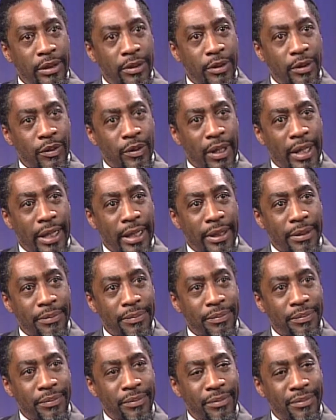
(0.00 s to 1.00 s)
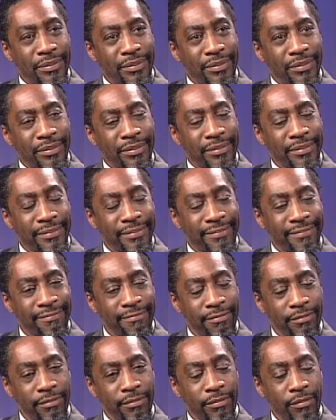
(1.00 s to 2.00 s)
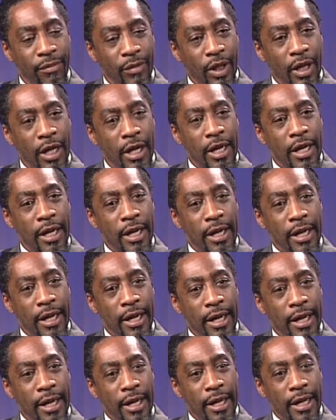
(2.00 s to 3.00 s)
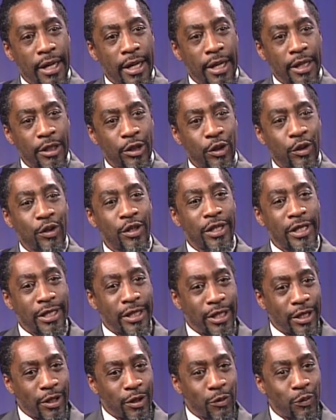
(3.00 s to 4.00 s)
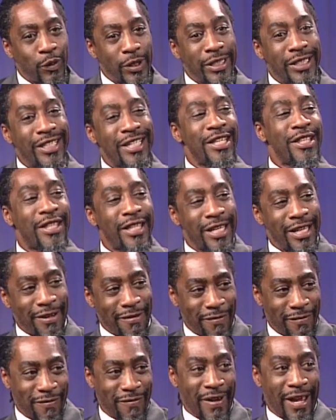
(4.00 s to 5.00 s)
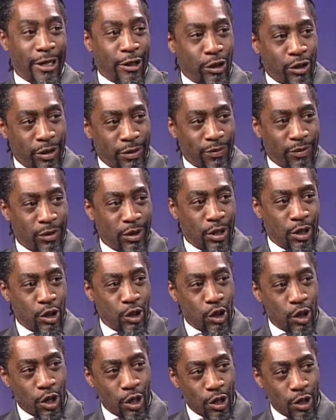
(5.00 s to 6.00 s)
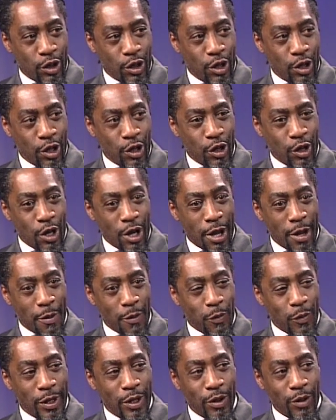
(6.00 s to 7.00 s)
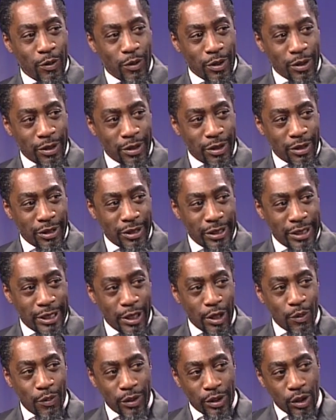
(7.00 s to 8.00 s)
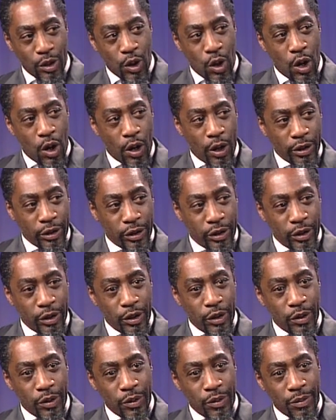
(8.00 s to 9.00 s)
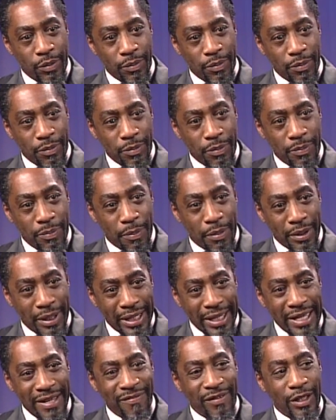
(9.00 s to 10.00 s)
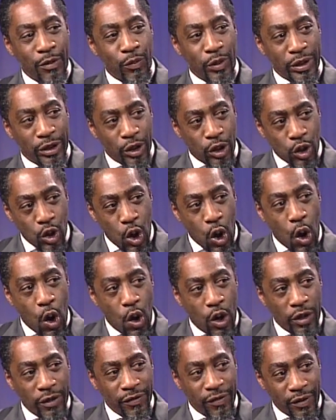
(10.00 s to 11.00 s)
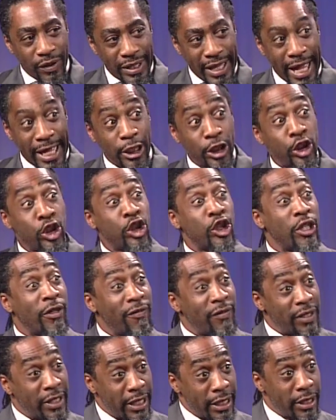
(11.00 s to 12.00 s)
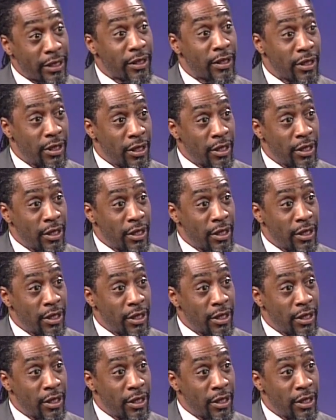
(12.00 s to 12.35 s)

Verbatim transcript: to? Uh, hmm. Do you think there, we see the effect, we don't deal with the cause. Do you believe there was a cause for that shifting